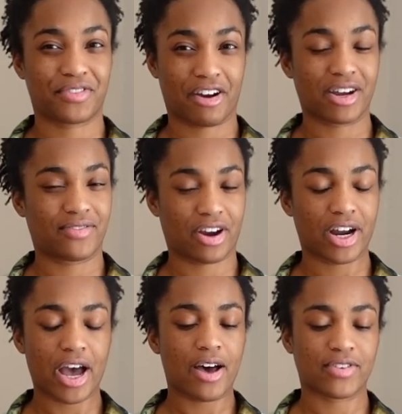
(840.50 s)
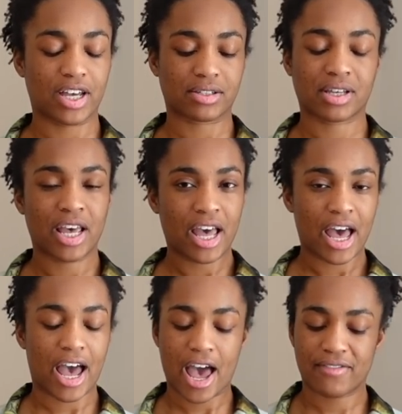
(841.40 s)
very, very obvious.
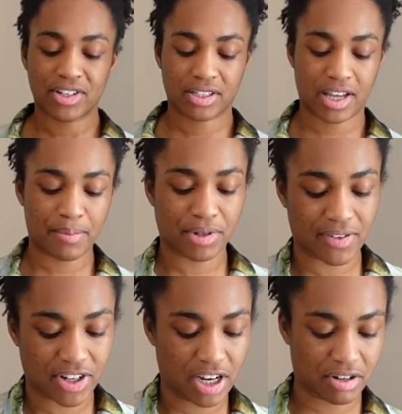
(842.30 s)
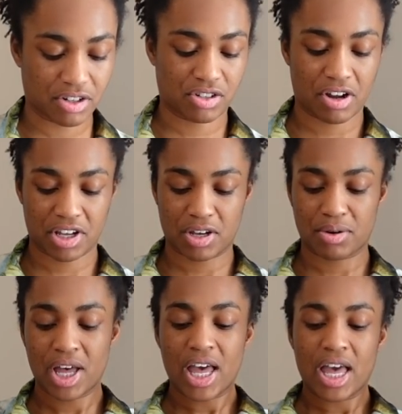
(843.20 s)
I have an example of it here to show
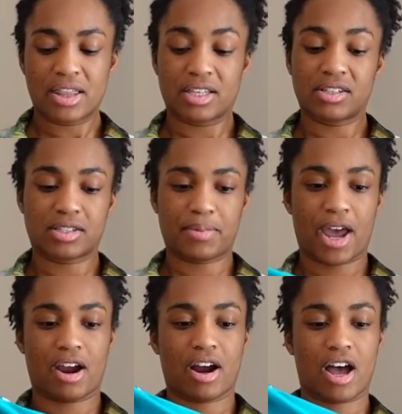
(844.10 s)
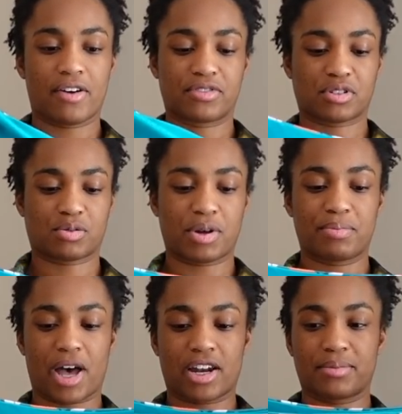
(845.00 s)
you. This is a pair of
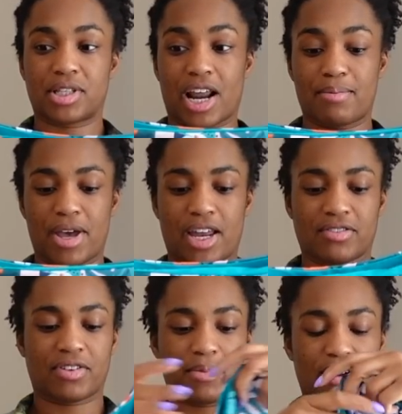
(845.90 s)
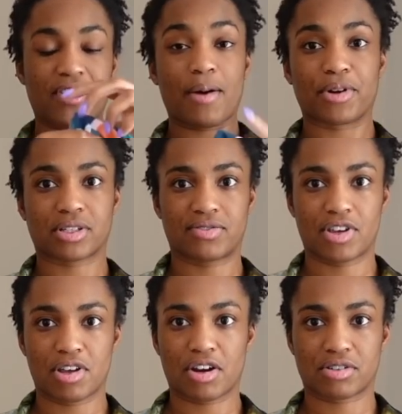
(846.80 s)
swim bottoms that I made from their fabrics a
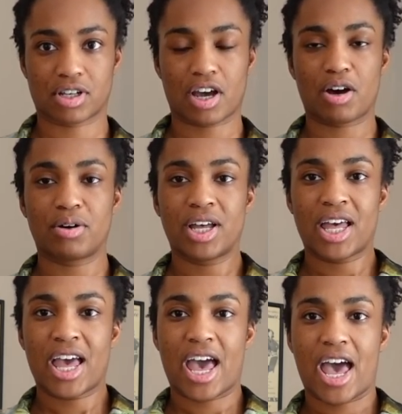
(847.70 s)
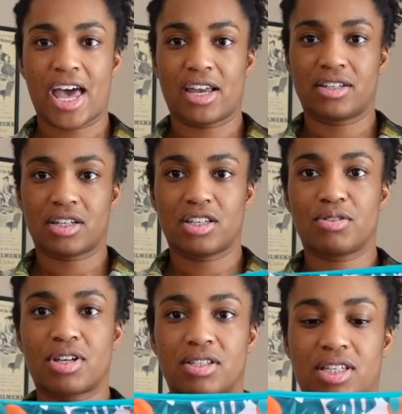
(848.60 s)
few years ago. And
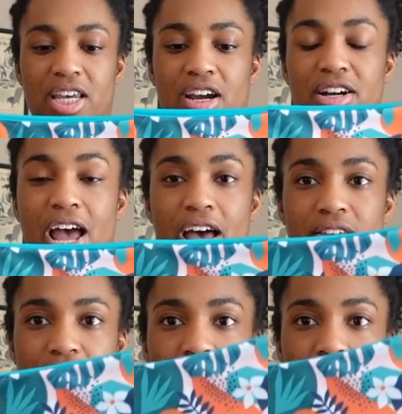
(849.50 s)
you can see here it has